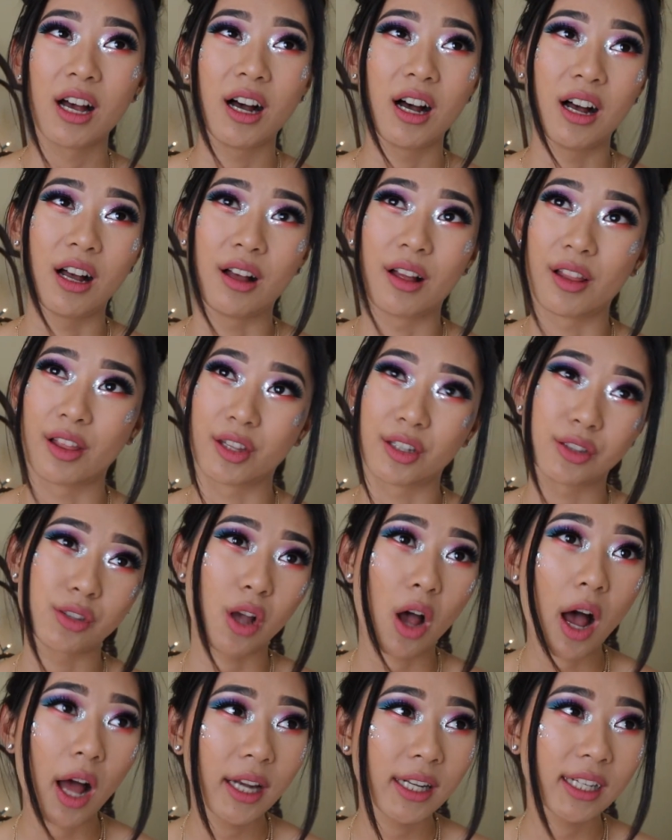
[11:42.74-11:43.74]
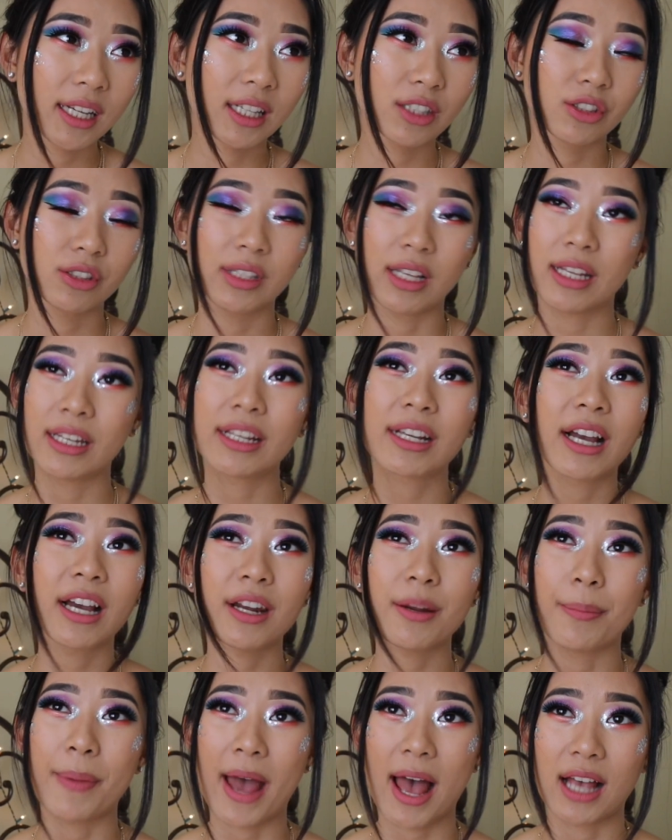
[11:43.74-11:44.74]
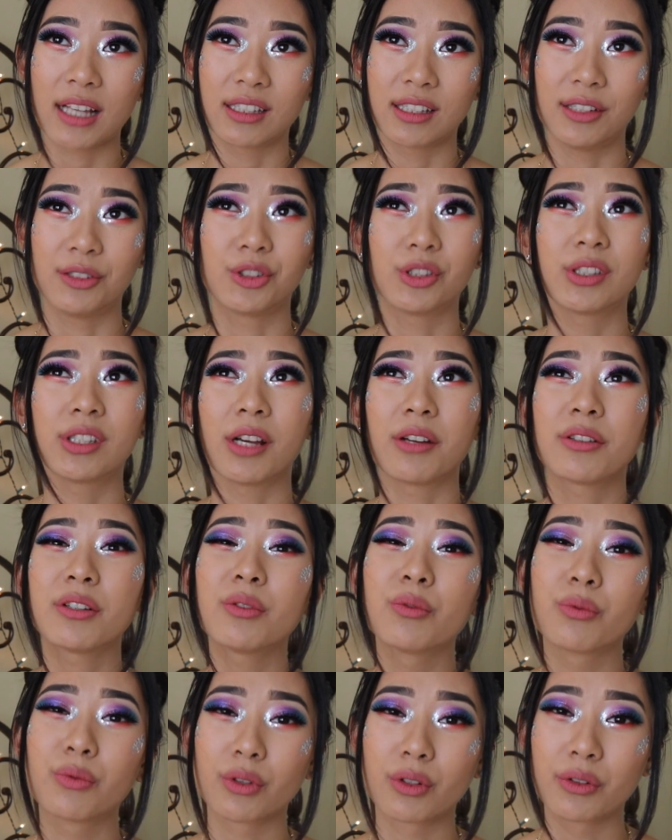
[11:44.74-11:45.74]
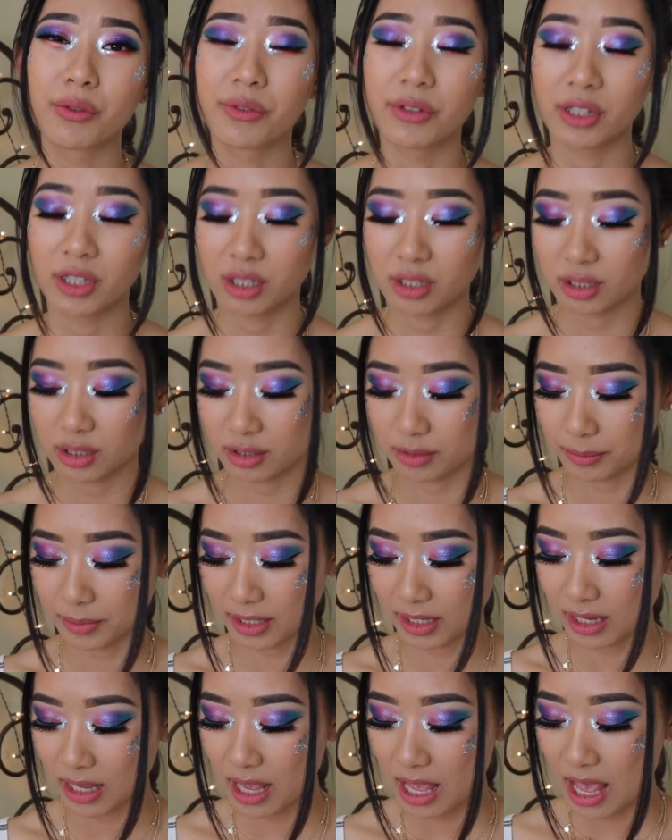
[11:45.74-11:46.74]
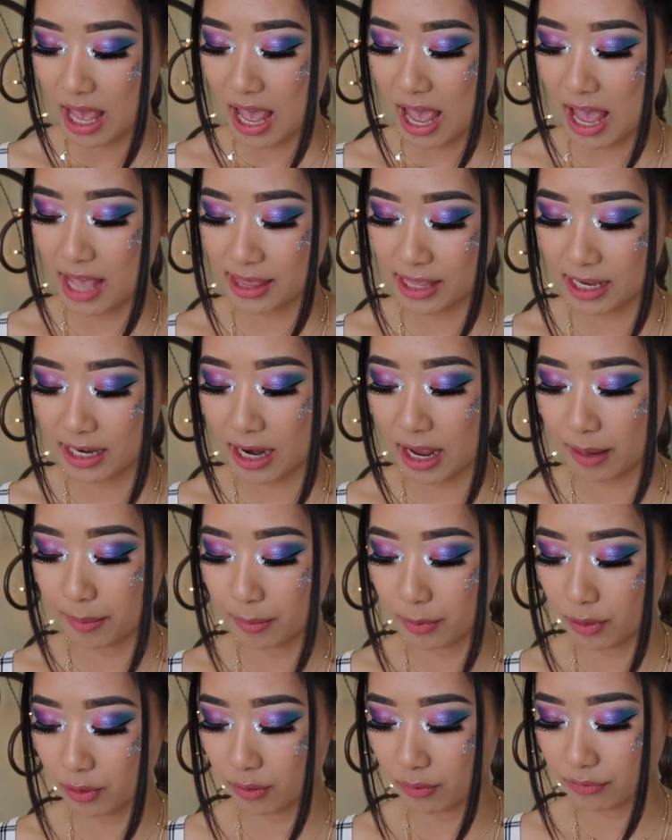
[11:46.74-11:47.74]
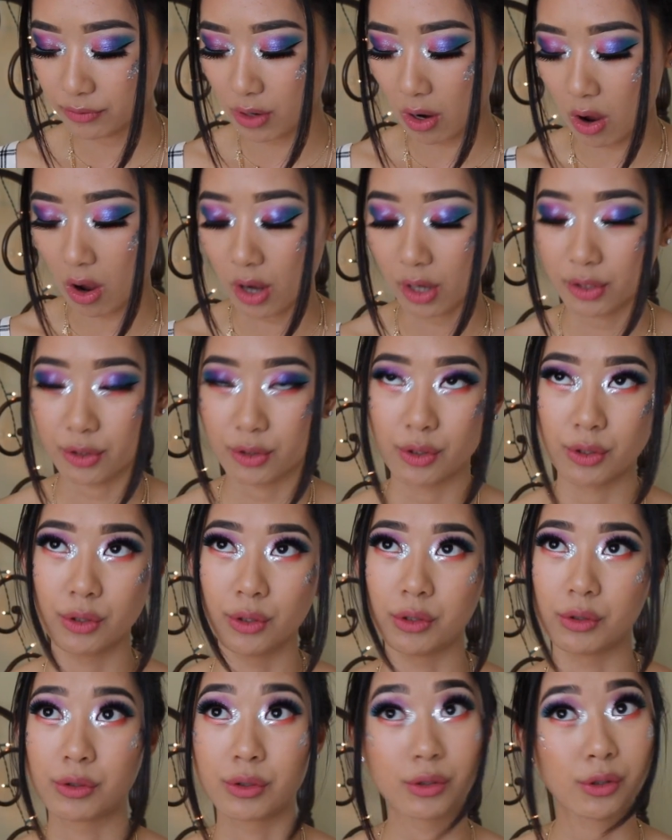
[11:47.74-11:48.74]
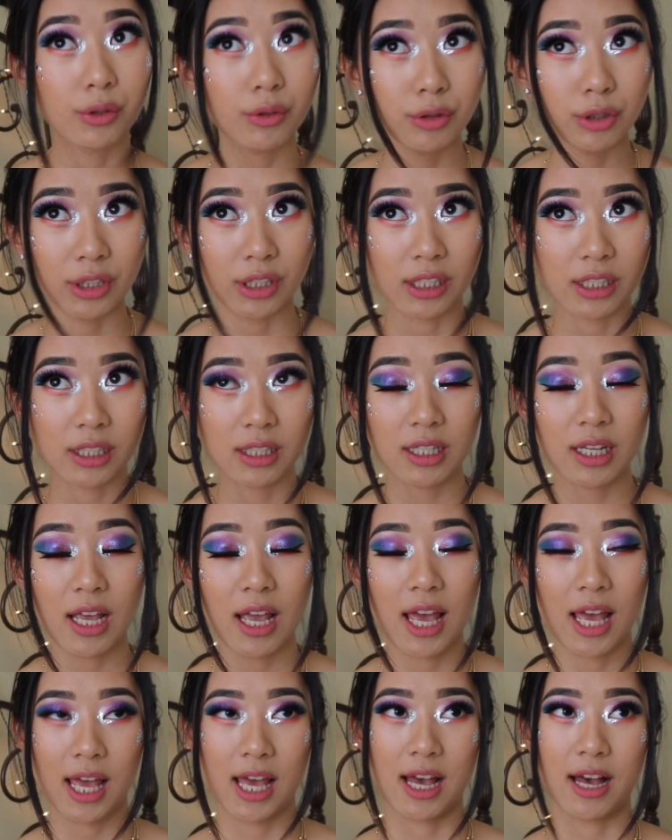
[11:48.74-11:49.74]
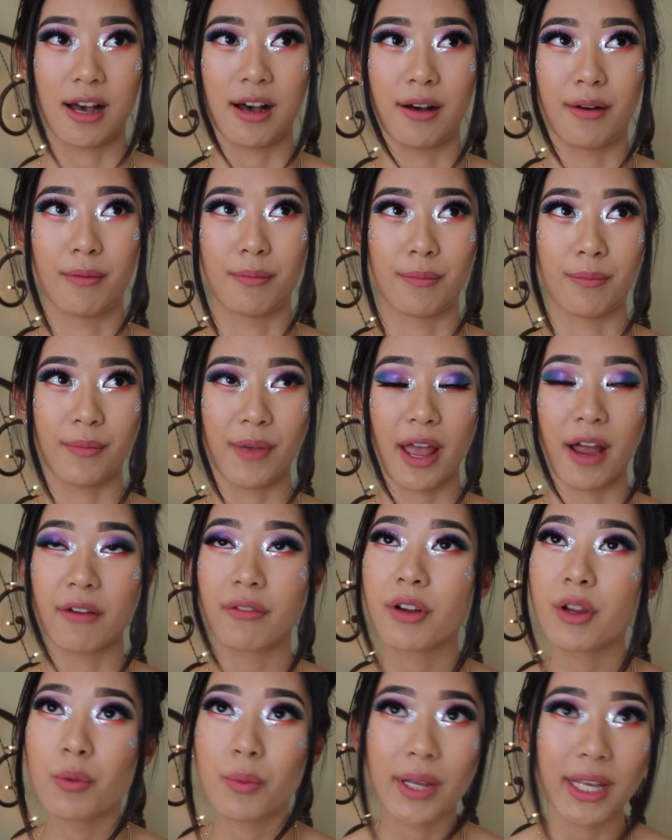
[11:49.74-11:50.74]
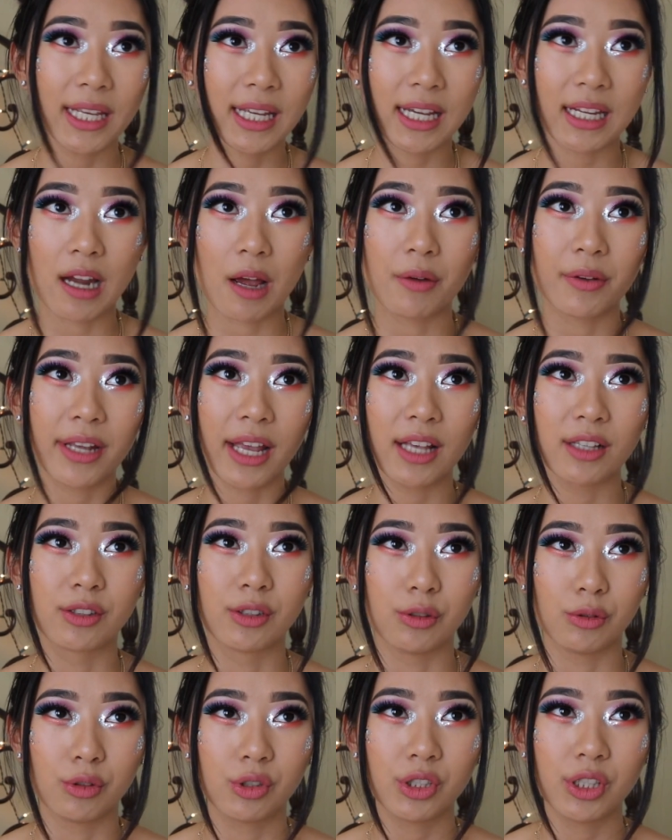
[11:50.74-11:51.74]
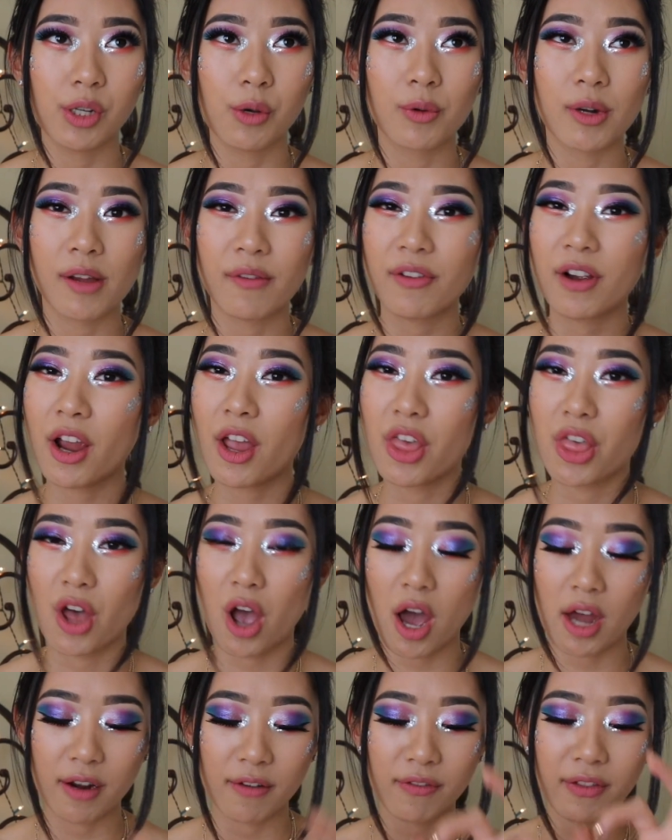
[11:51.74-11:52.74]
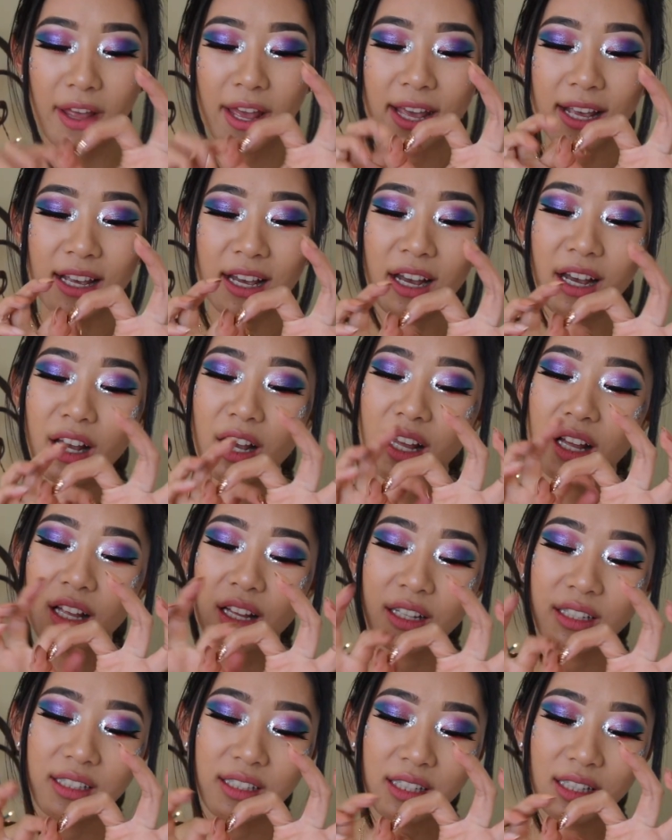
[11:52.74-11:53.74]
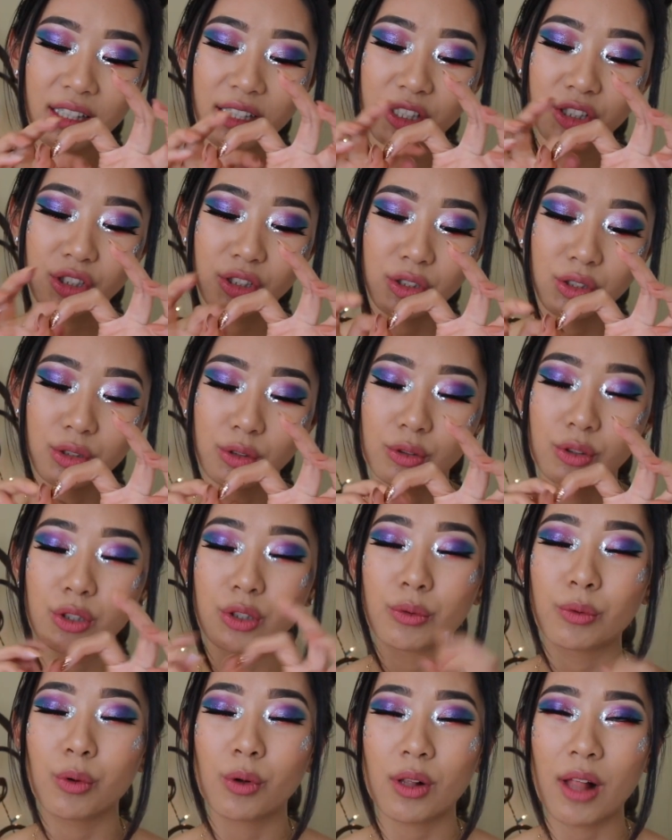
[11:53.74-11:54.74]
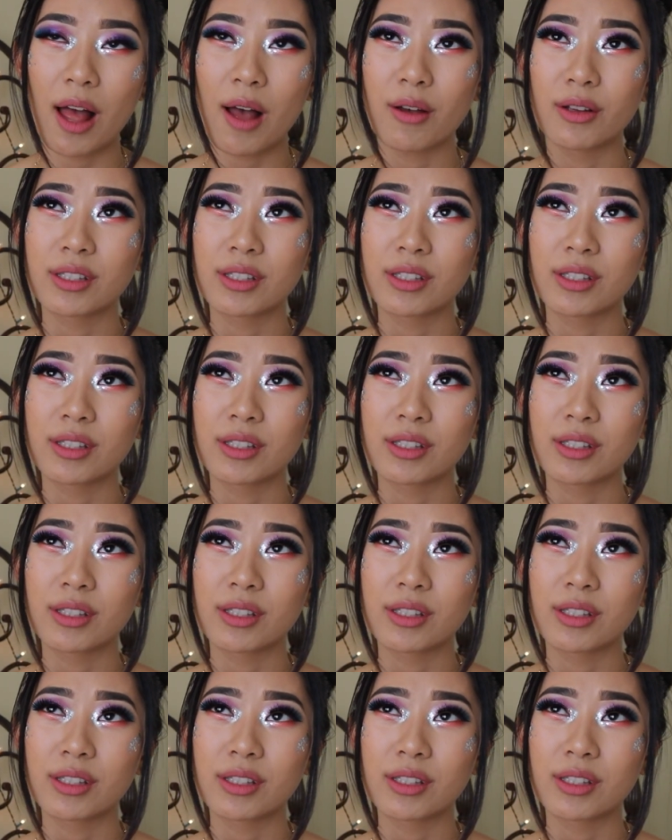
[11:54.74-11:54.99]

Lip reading: Lasagna, just any kind of pasta. It just sounded really, really good to me. And then I moved on to sushi. Every weekend I would get sushi, and whenever I thought of like a delicious sushi roll, I